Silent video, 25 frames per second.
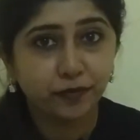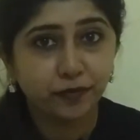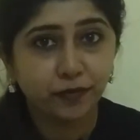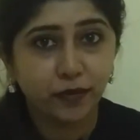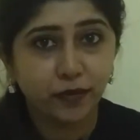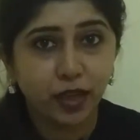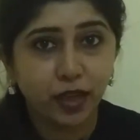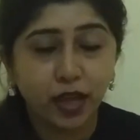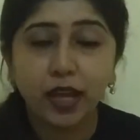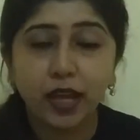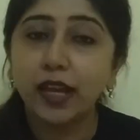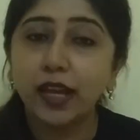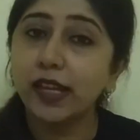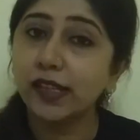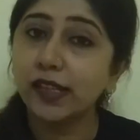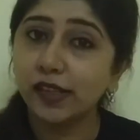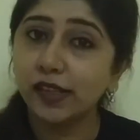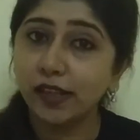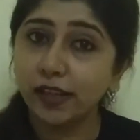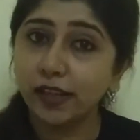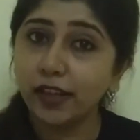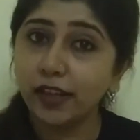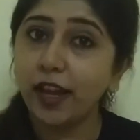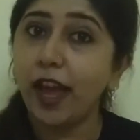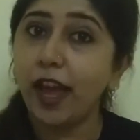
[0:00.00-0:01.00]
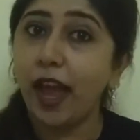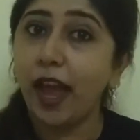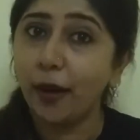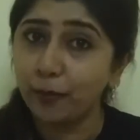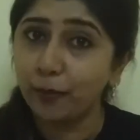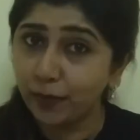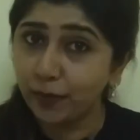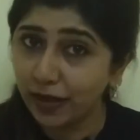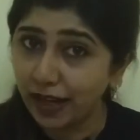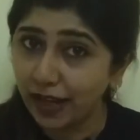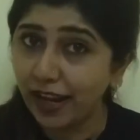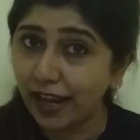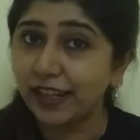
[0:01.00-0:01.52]
Is there a happy
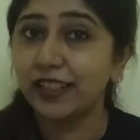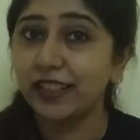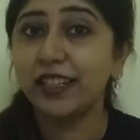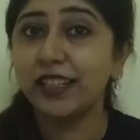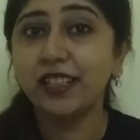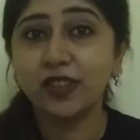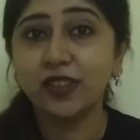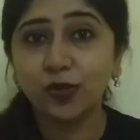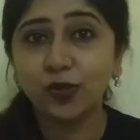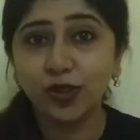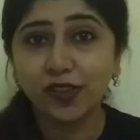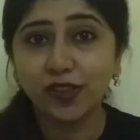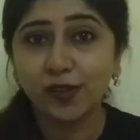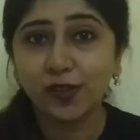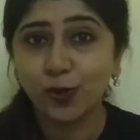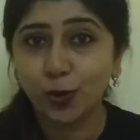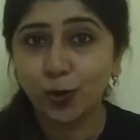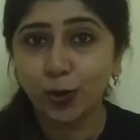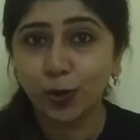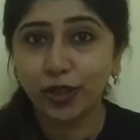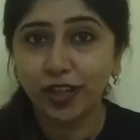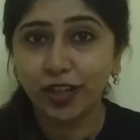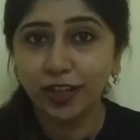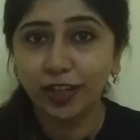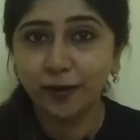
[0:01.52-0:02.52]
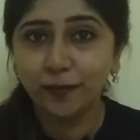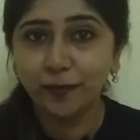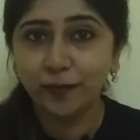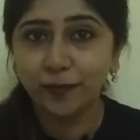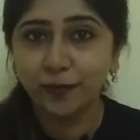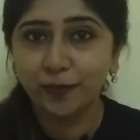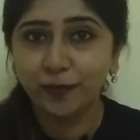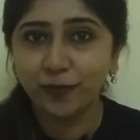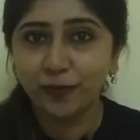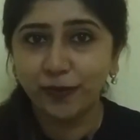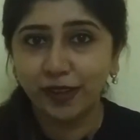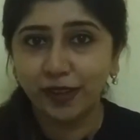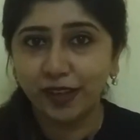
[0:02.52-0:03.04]
ending to this story?
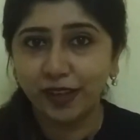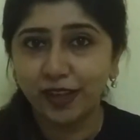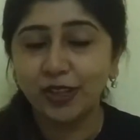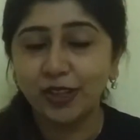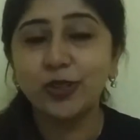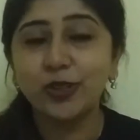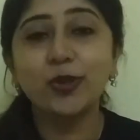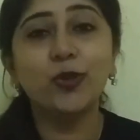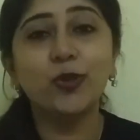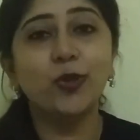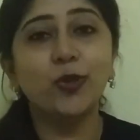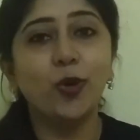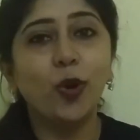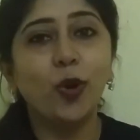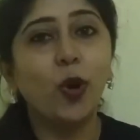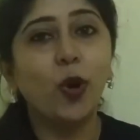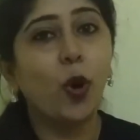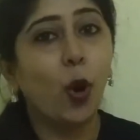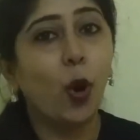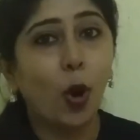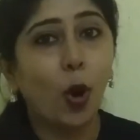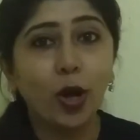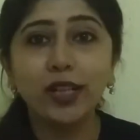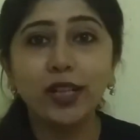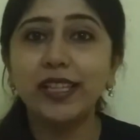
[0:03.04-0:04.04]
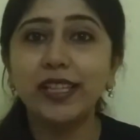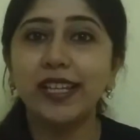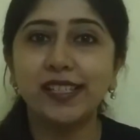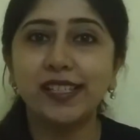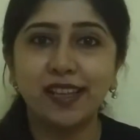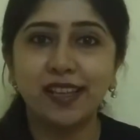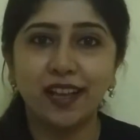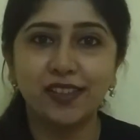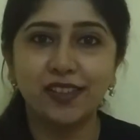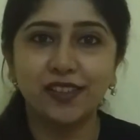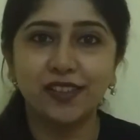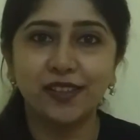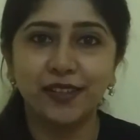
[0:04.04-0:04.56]
To know all these
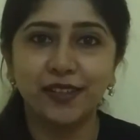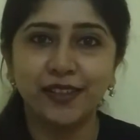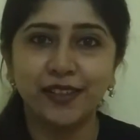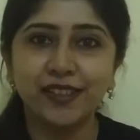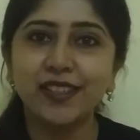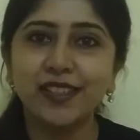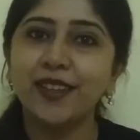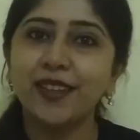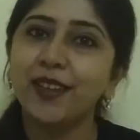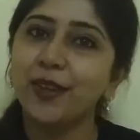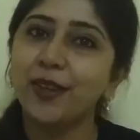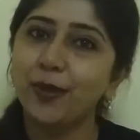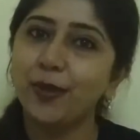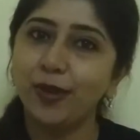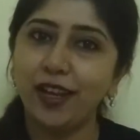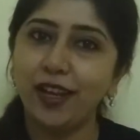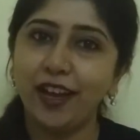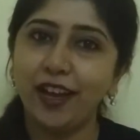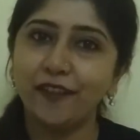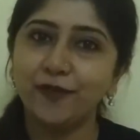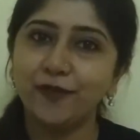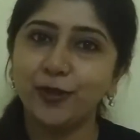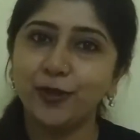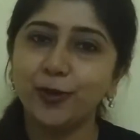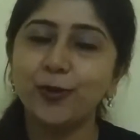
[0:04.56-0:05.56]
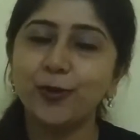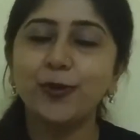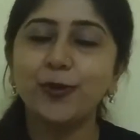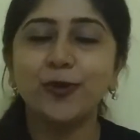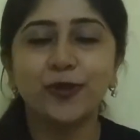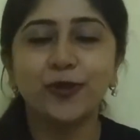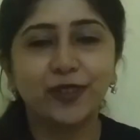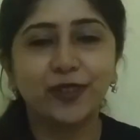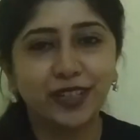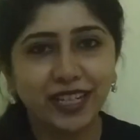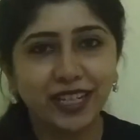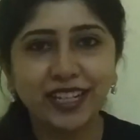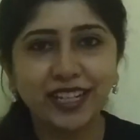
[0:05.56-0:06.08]
answers, you'll have to
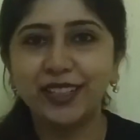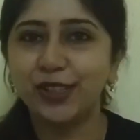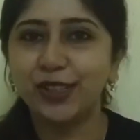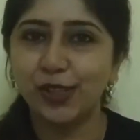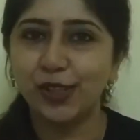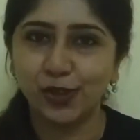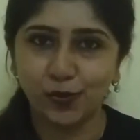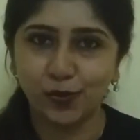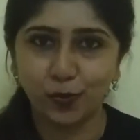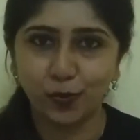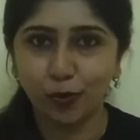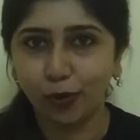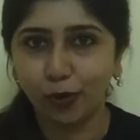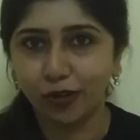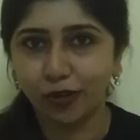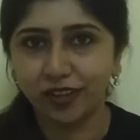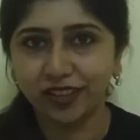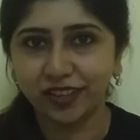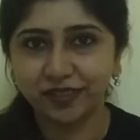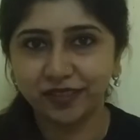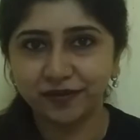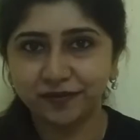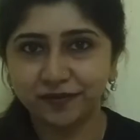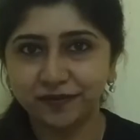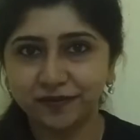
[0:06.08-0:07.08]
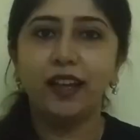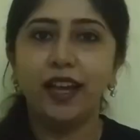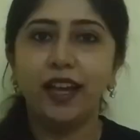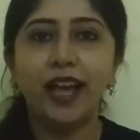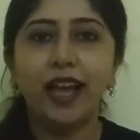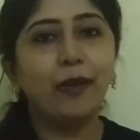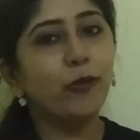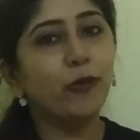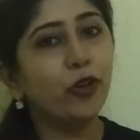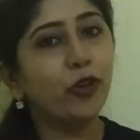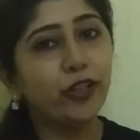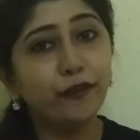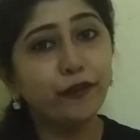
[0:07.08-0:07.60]
read this book. I'm
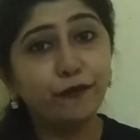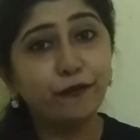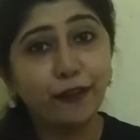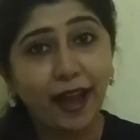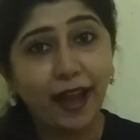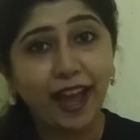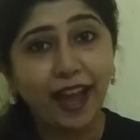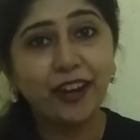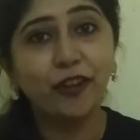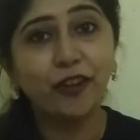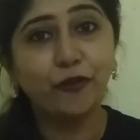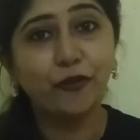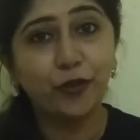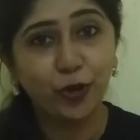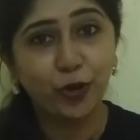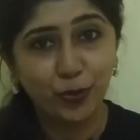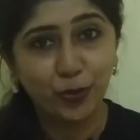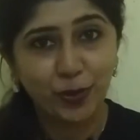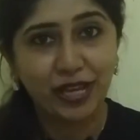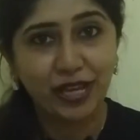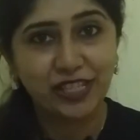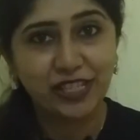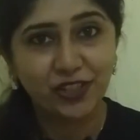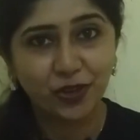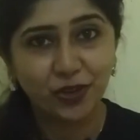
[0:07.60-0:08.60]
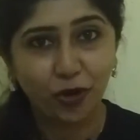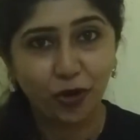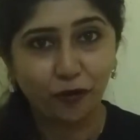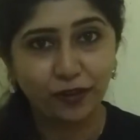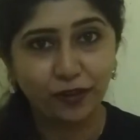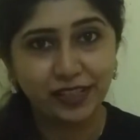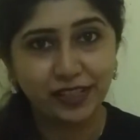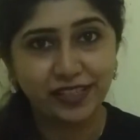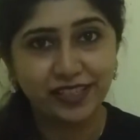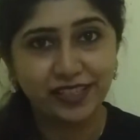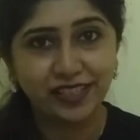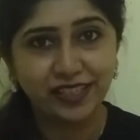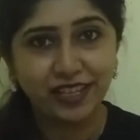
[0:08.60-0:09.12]
not a fan of romance
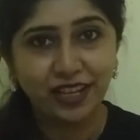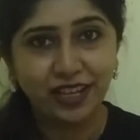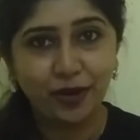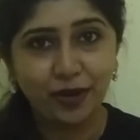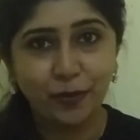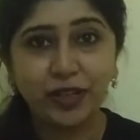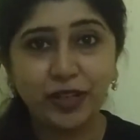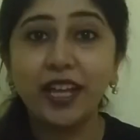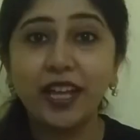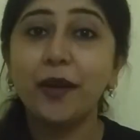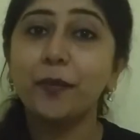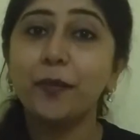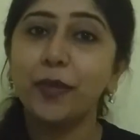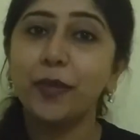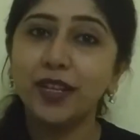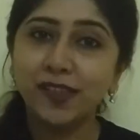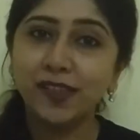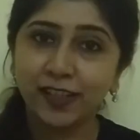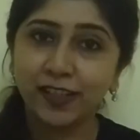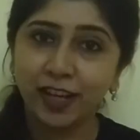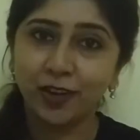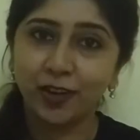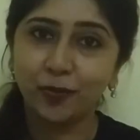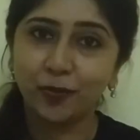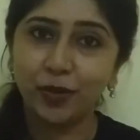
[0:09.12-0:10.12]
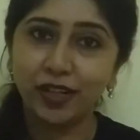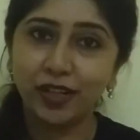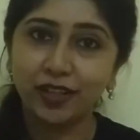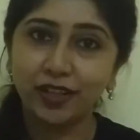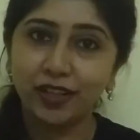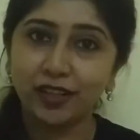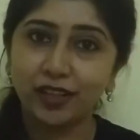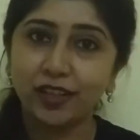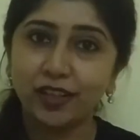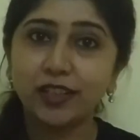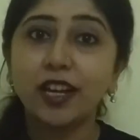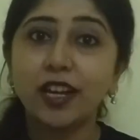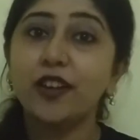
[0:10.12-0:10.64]
novels, but I must
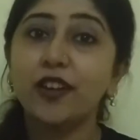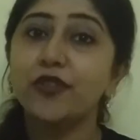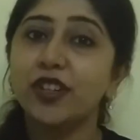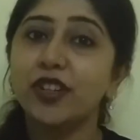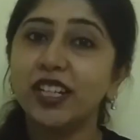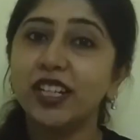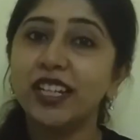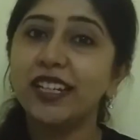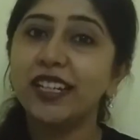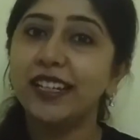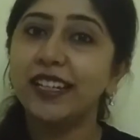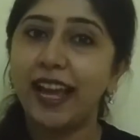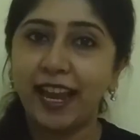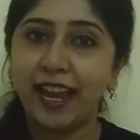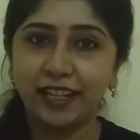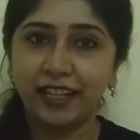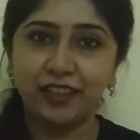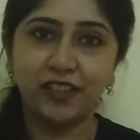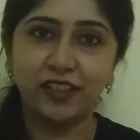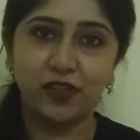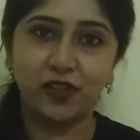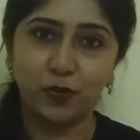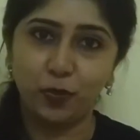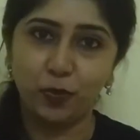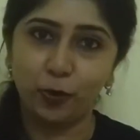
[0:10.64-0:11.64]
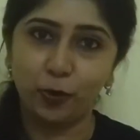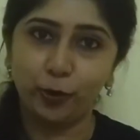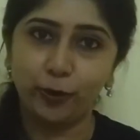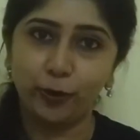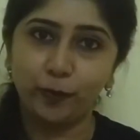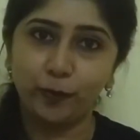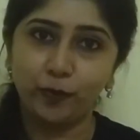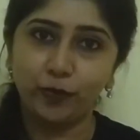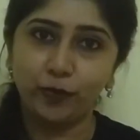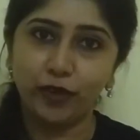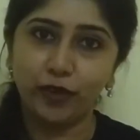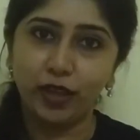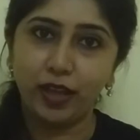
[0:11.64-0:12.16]
admit that I really like this book.
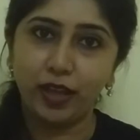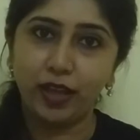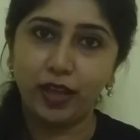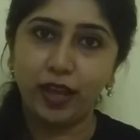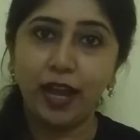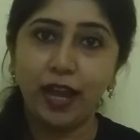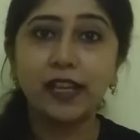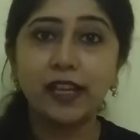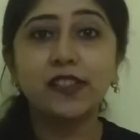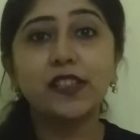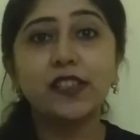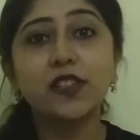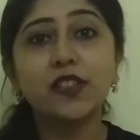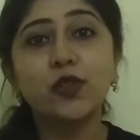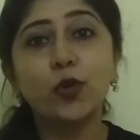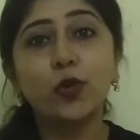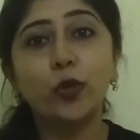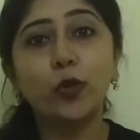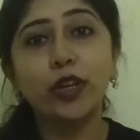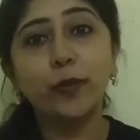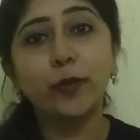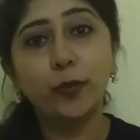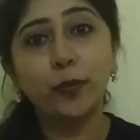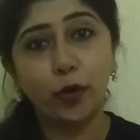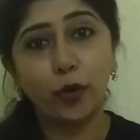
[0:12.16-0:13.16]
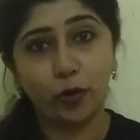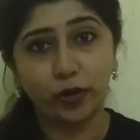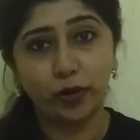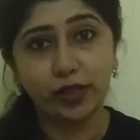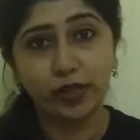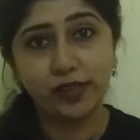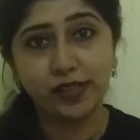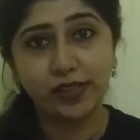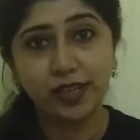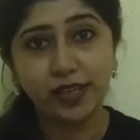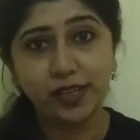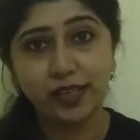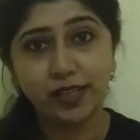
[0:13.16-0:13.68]
As the story
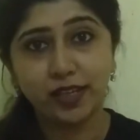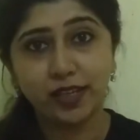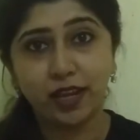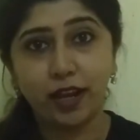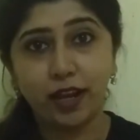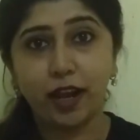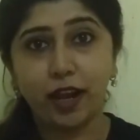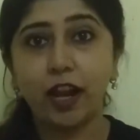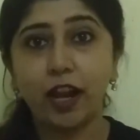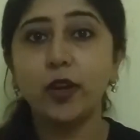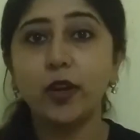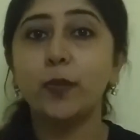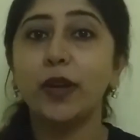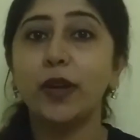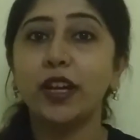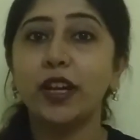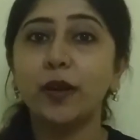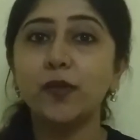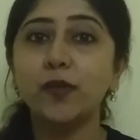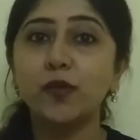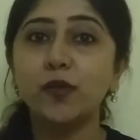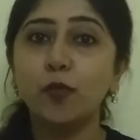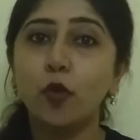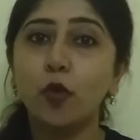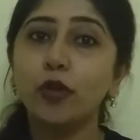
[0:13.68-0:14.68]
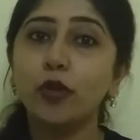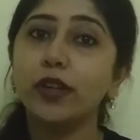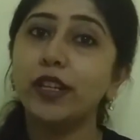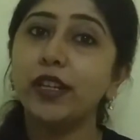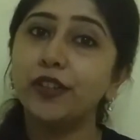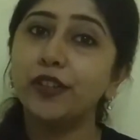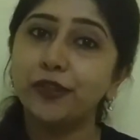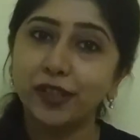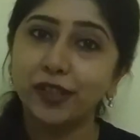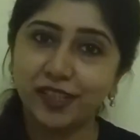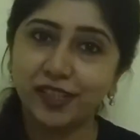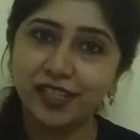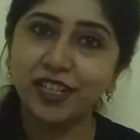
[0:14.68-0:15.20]
progresses, it becomes more
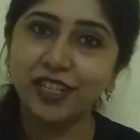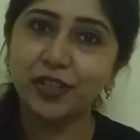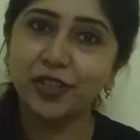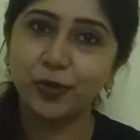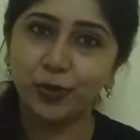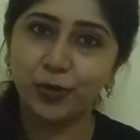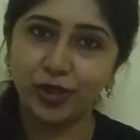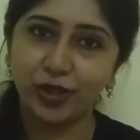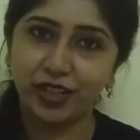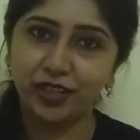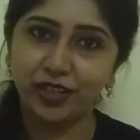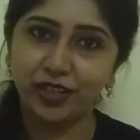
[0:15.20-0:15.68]
interesting to read.